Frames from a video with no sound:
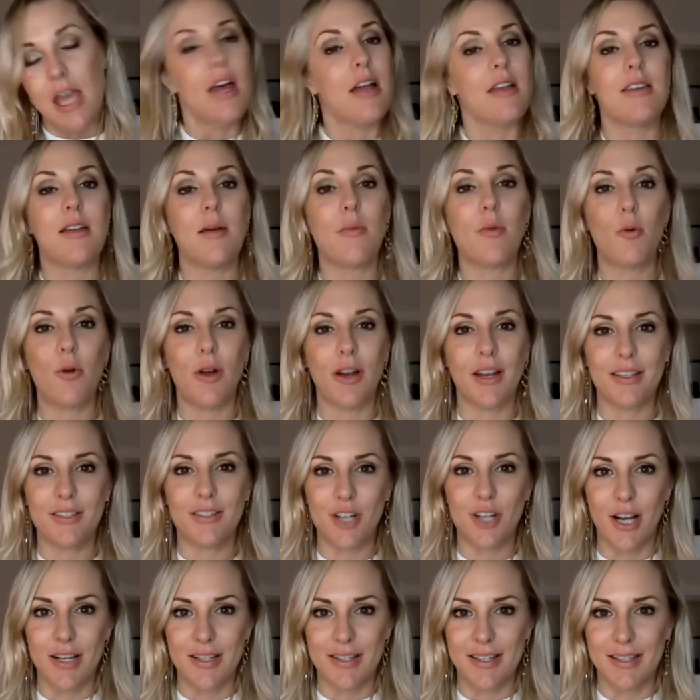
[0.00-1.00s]
Number one is
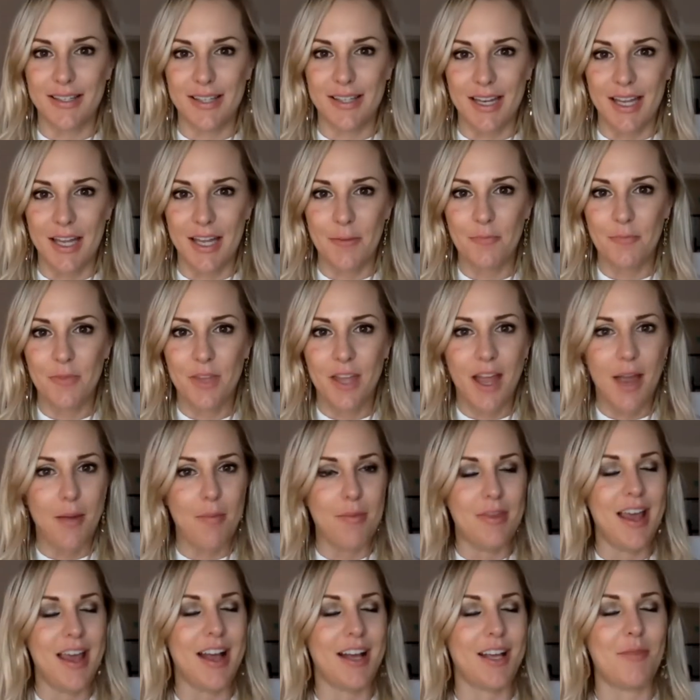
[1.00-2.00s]
toxicity. I
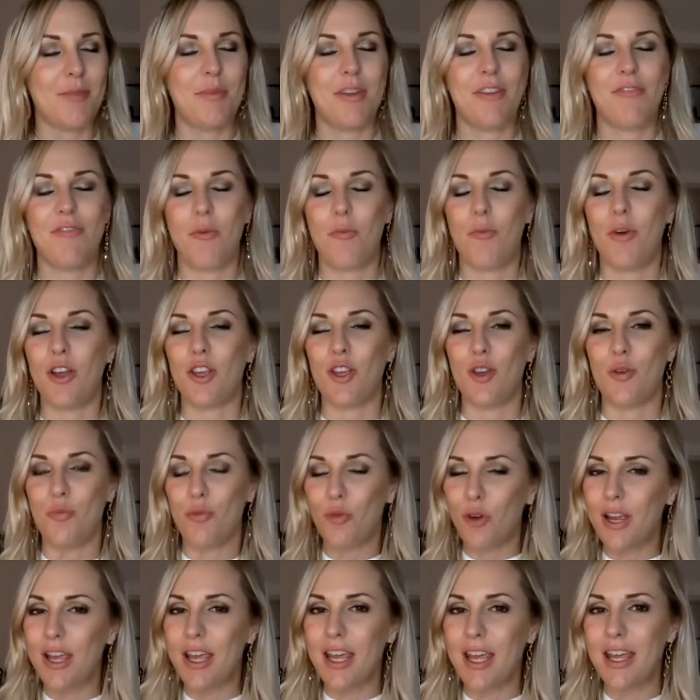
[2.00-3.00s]
mean, that can be from what you
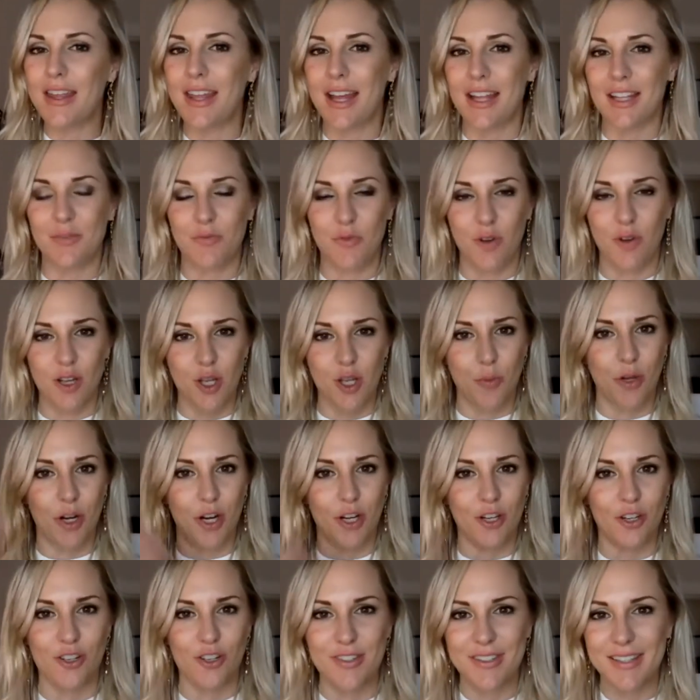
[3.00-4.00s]
breathe, that's what you put
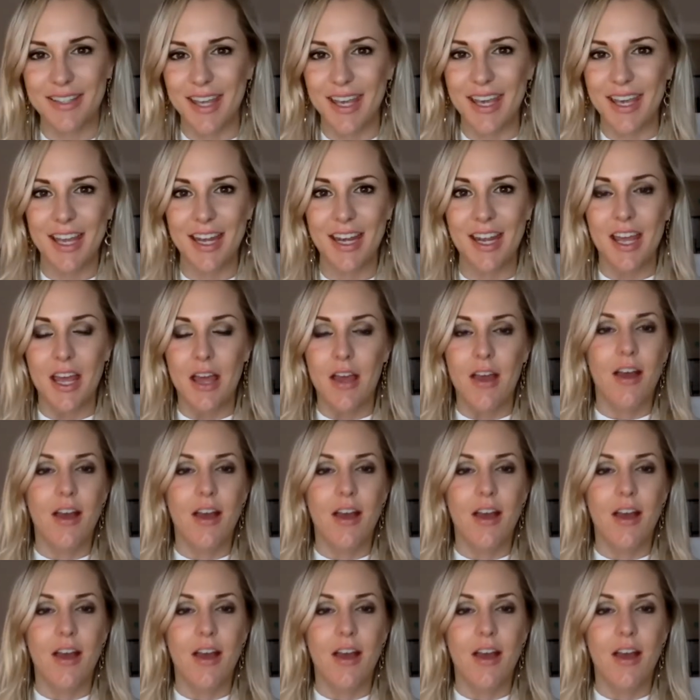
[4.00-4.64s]
on your skin.